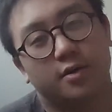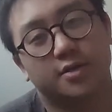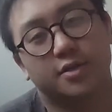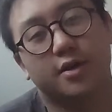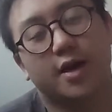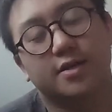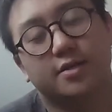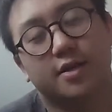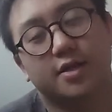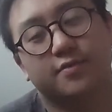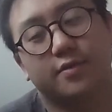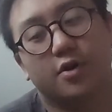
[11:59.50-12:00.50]
see you guys in the
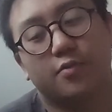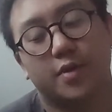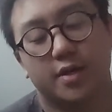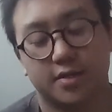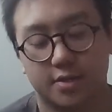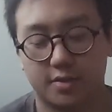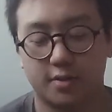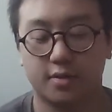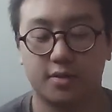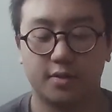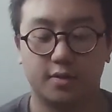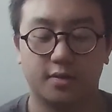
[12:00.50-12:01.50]
next video. Peace.
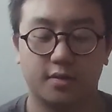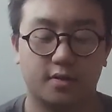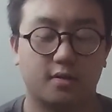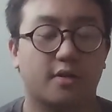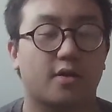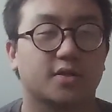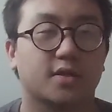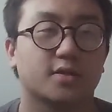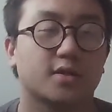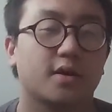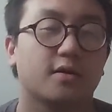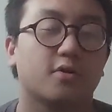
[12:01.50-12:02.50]
I think I was gonna
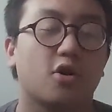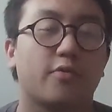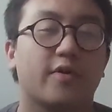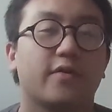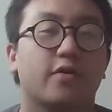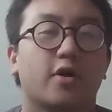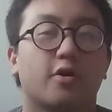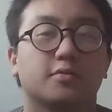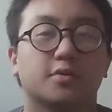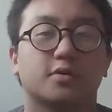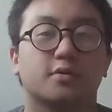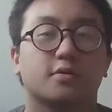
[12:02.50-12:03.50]
say, hope that video
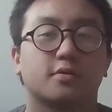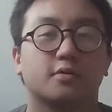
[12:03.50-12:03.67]
helped.